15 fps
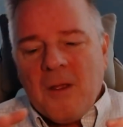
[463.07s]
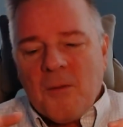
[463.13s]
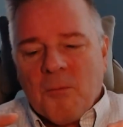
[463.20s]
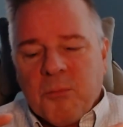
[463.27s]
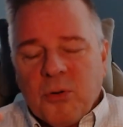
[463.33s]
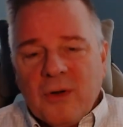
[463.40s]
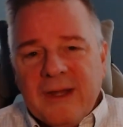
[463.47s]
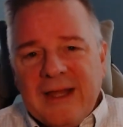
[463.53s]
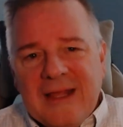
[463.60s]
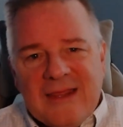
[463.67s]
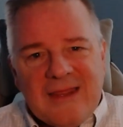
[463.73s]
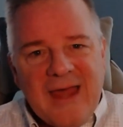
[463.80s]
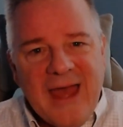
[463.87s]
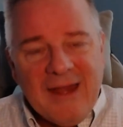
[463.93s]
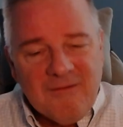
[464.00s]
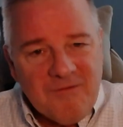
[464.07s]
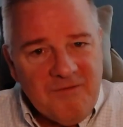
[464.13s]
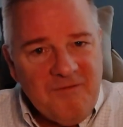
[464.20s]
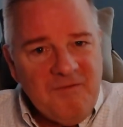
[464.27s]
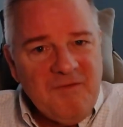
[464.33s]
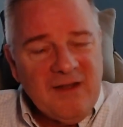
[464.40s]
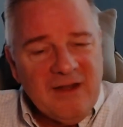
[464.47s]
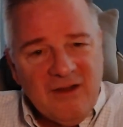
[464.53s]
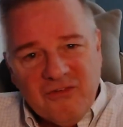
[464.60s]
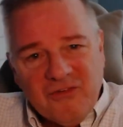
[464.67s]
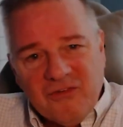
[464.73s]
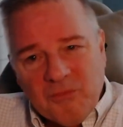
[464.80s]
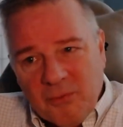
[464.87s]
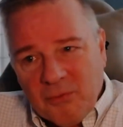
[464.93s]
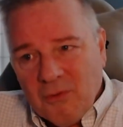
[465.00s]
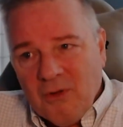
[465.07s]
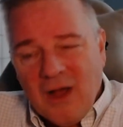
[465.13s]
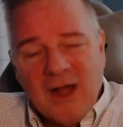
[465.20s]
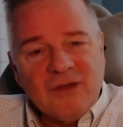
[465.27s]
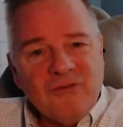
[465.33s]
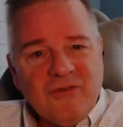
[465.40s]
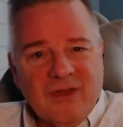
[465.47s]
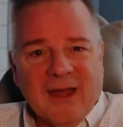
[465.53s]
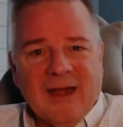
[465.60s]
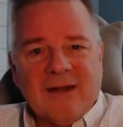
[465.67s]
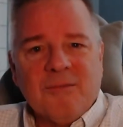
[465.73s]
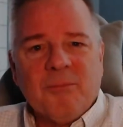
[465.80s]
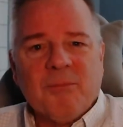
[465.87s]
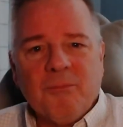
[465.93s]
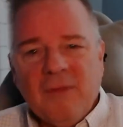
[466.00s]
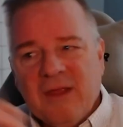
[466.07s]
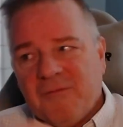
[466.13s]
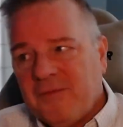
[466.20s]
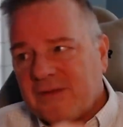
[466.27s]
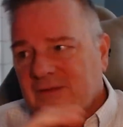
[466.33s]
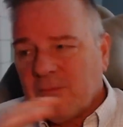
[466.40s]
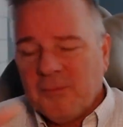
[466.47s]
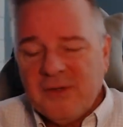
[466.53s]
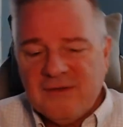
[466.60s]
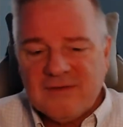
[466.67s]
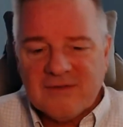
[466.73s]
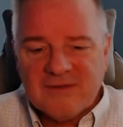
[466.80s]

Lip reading: Bring that finished project, if it's a piece of